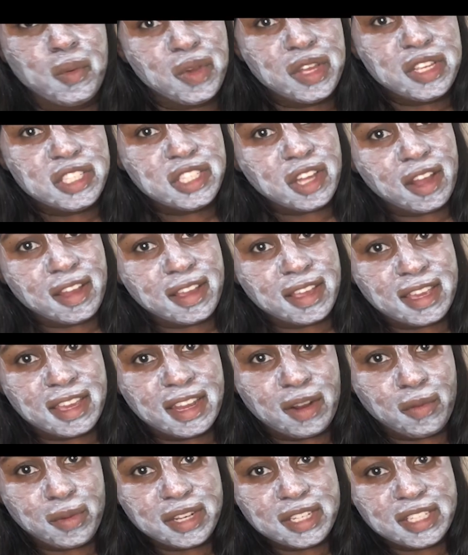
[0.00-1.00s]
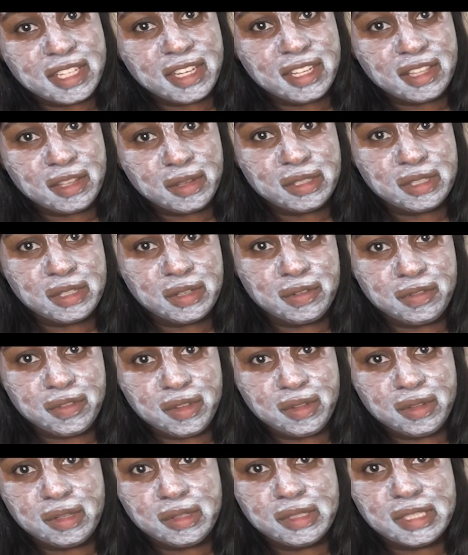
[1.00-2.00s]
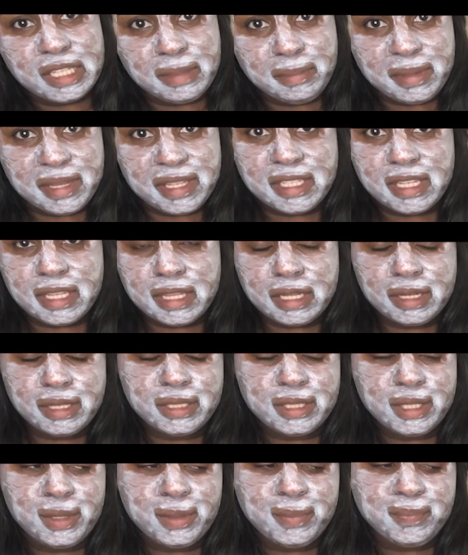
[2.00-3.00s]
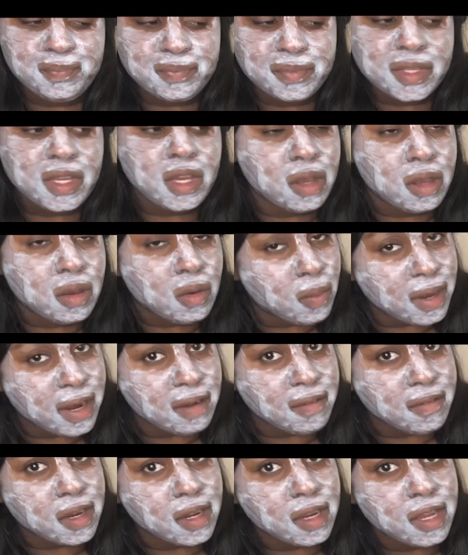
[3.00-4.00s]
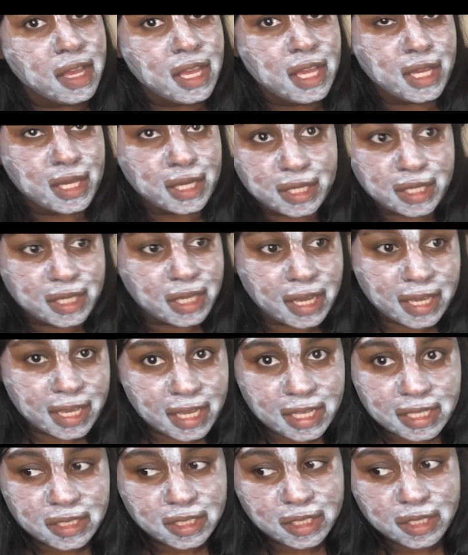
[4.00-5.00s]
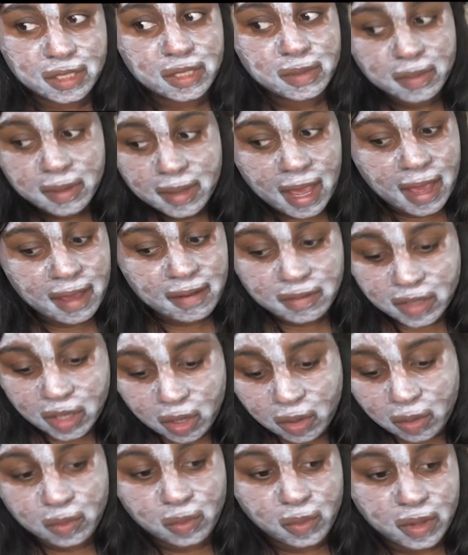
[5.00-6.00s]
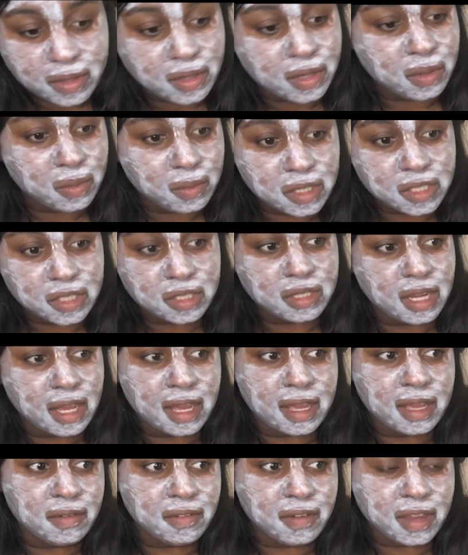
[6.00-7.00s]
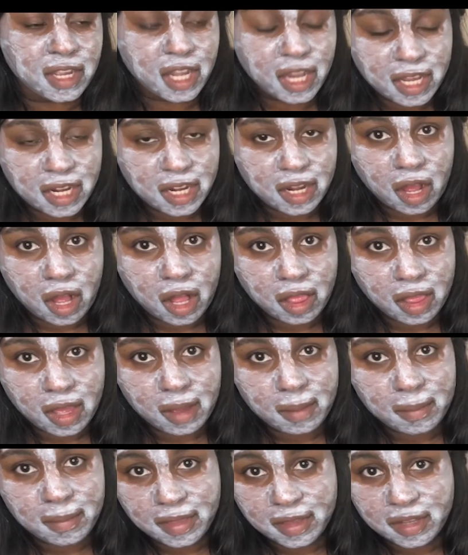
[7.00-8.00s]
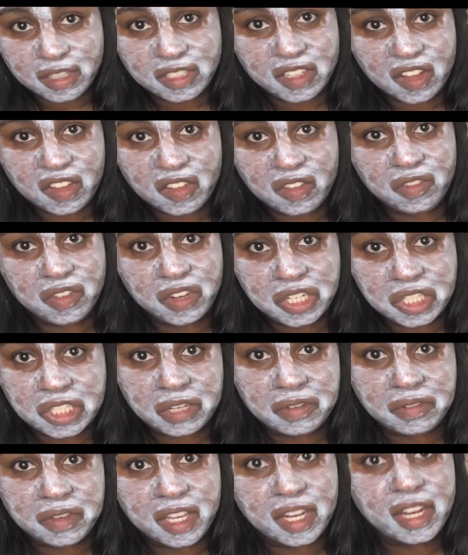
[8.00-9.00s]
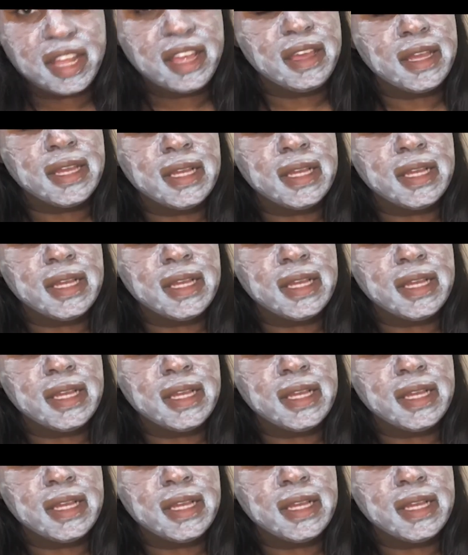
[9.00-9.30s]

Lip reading: was talking and I wanted to get those few little tidbits in there, so whatever. I guess you'll have known whether it was or not. If I cut it all up and there's no footage of it,